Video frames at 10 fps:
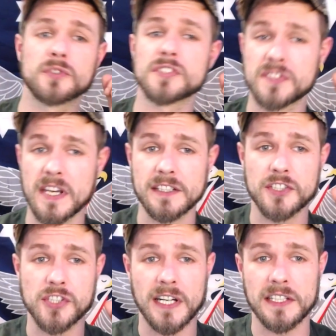just take a
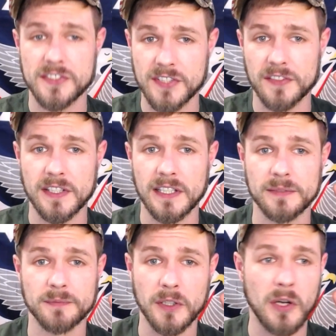shot and sit there,
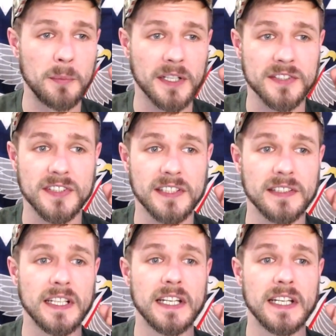the lawmaker said.